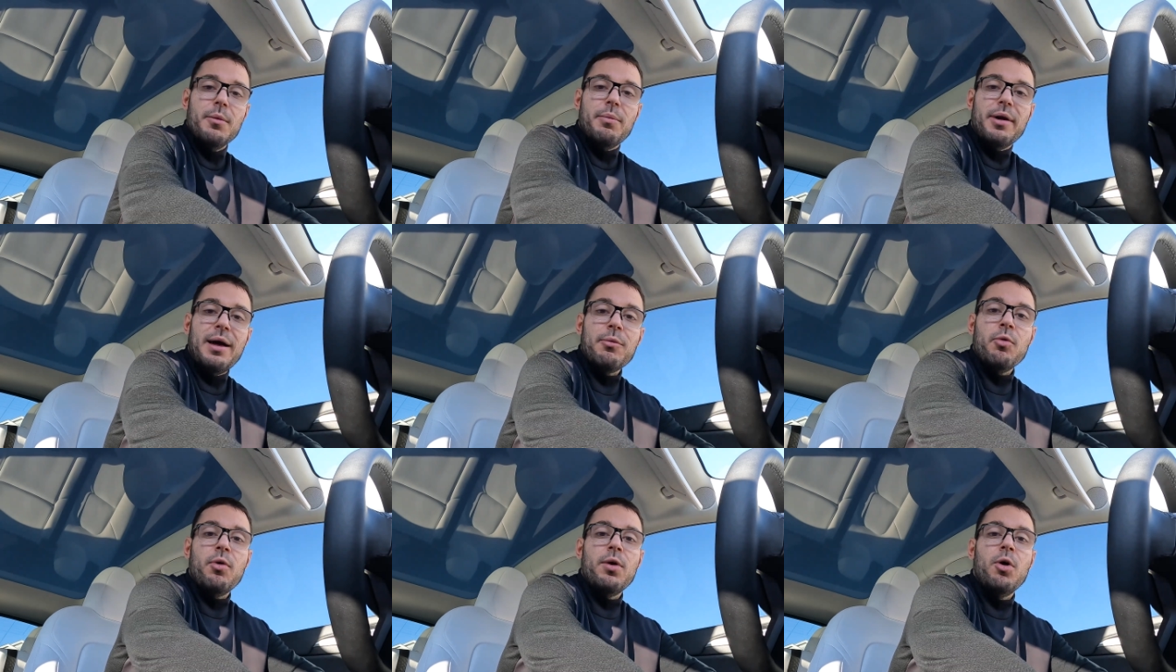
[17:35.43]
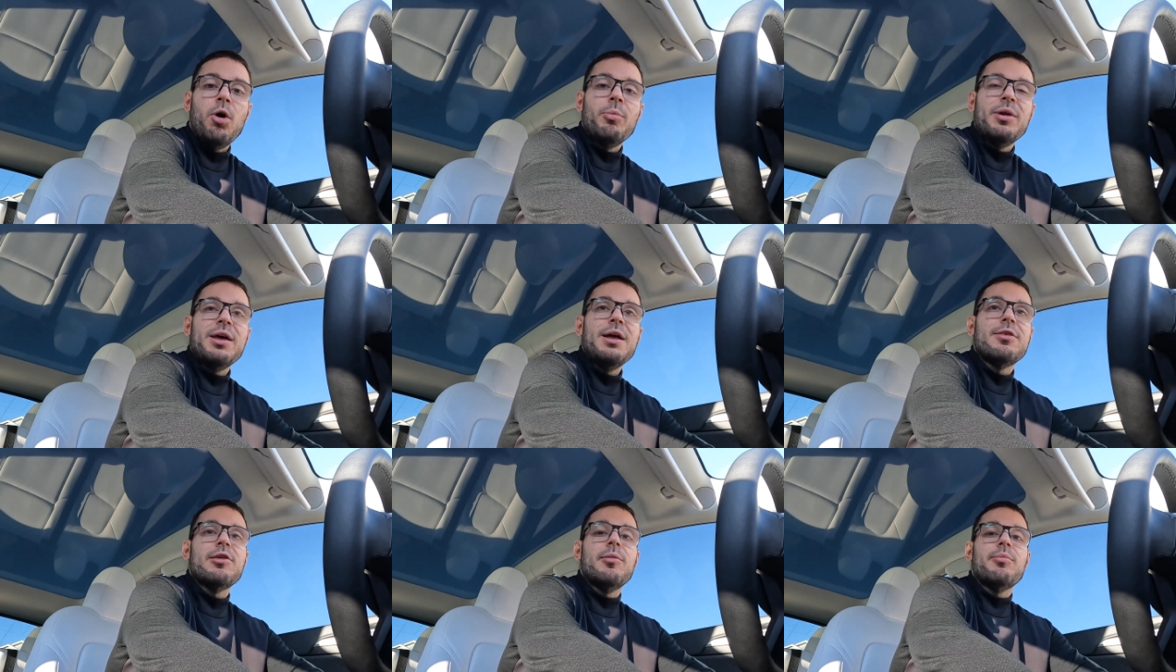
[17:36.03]
But I'm going home to
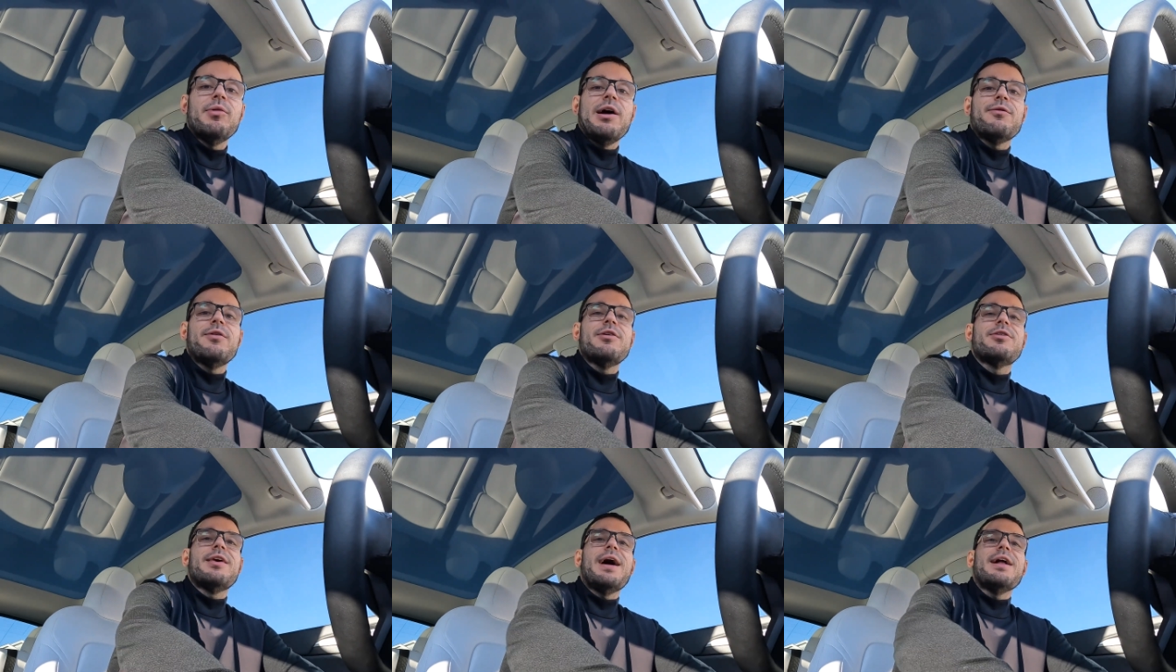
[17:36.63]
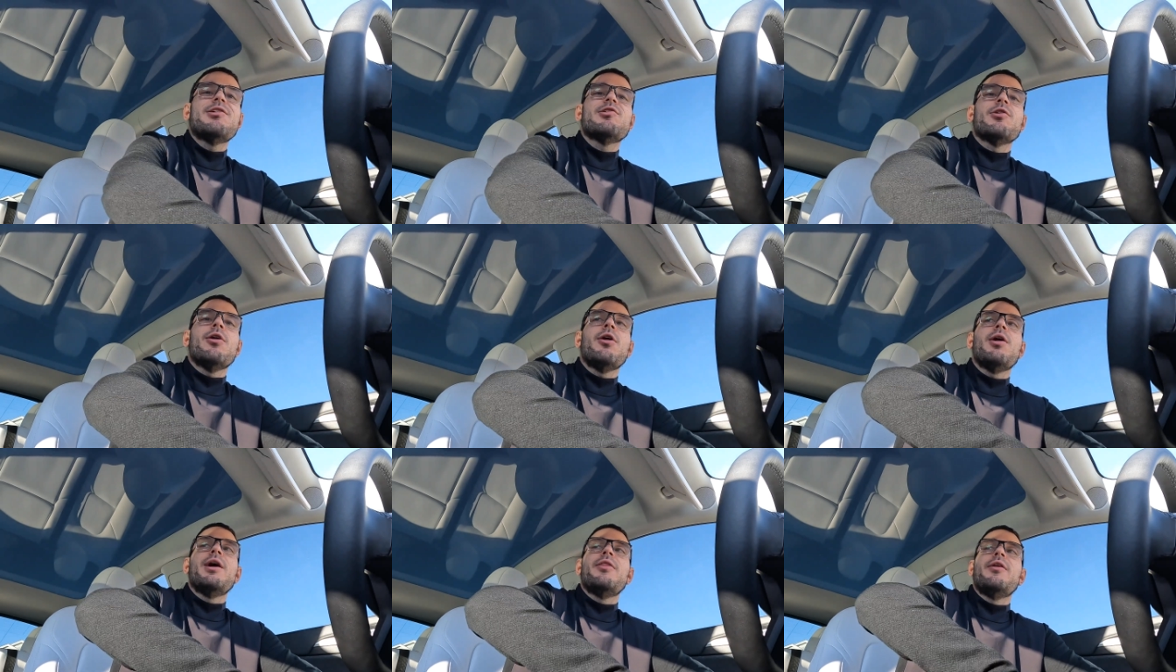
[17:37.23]
eat some breakfast. Catch you
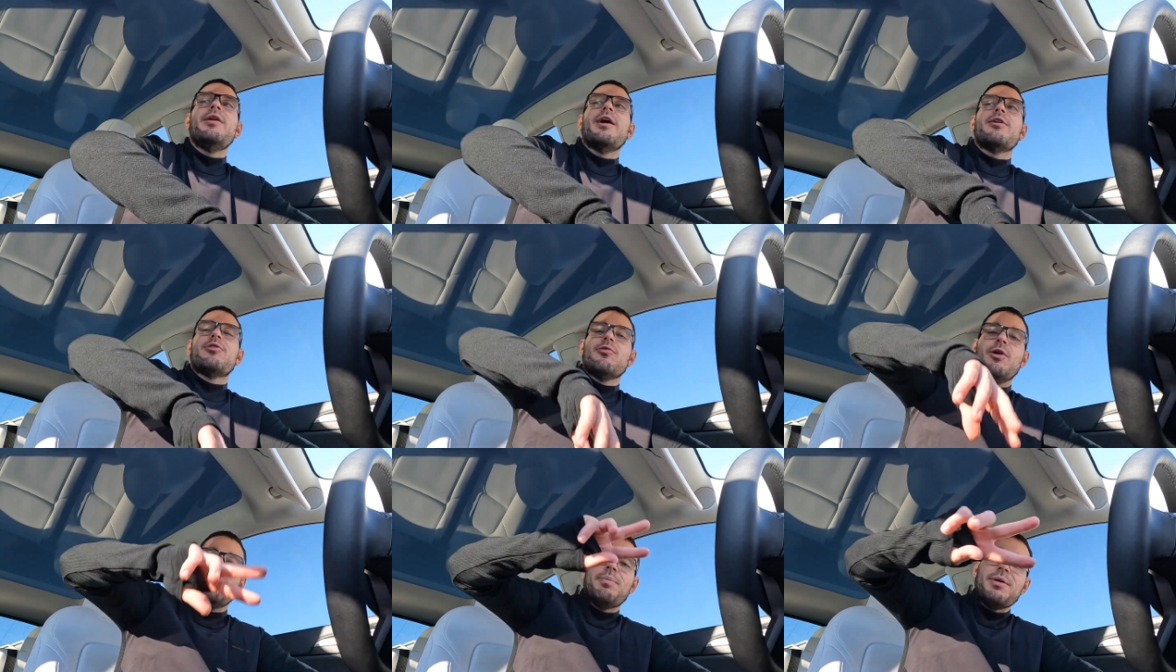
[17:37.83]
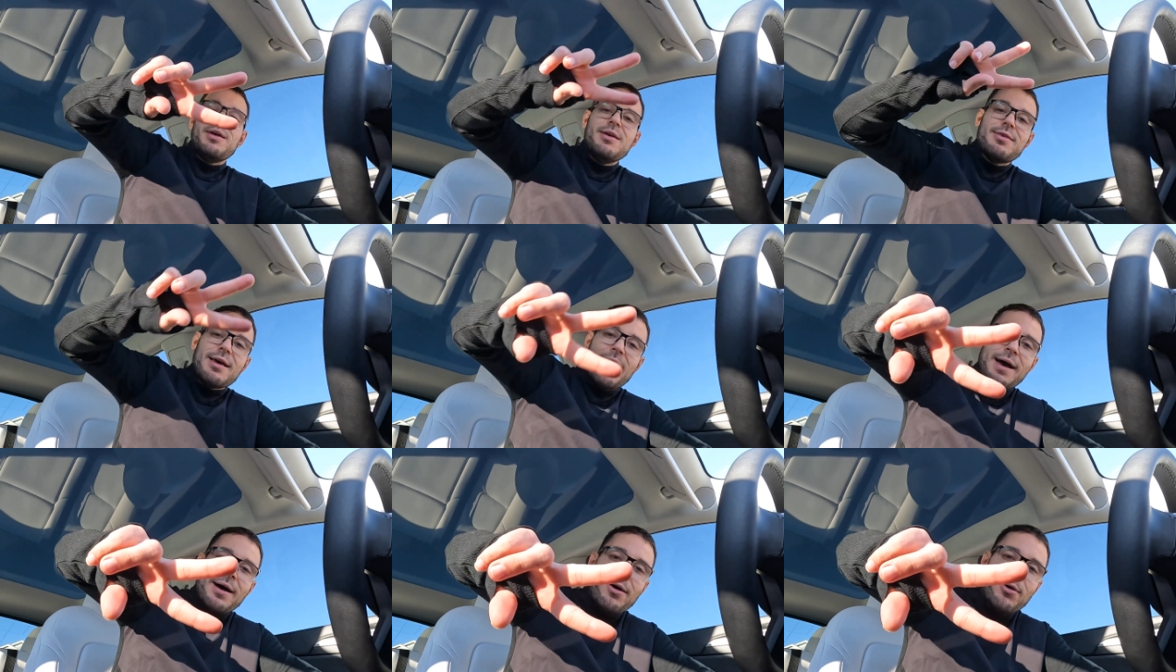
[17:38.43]
all in the next run. Peace
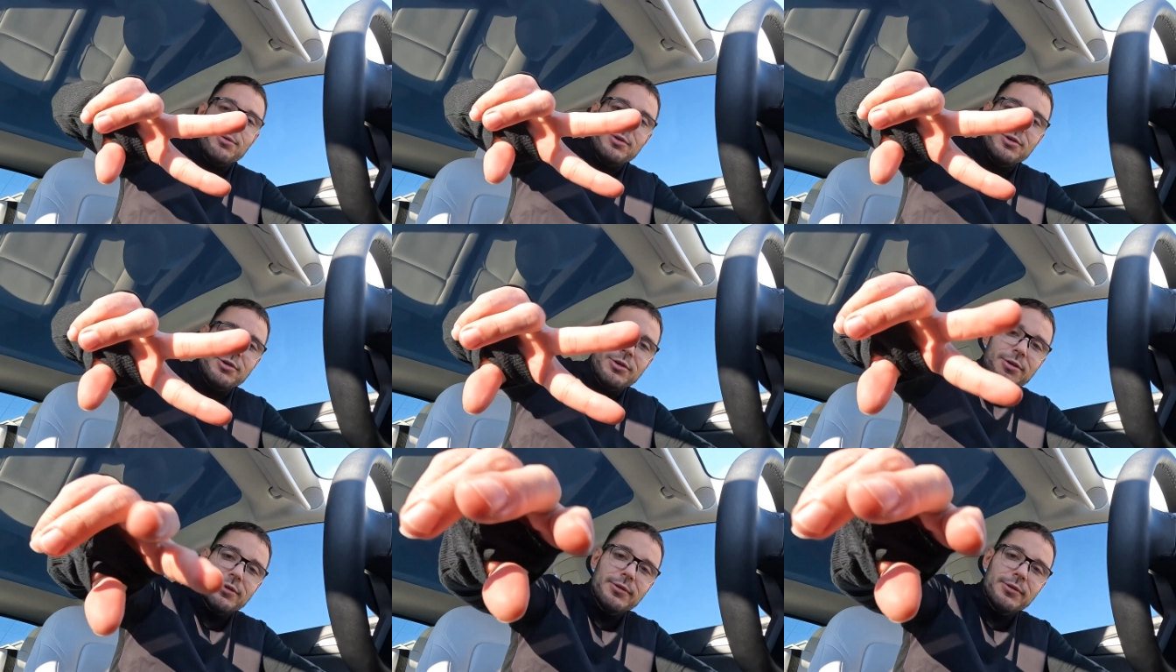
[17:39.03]
out.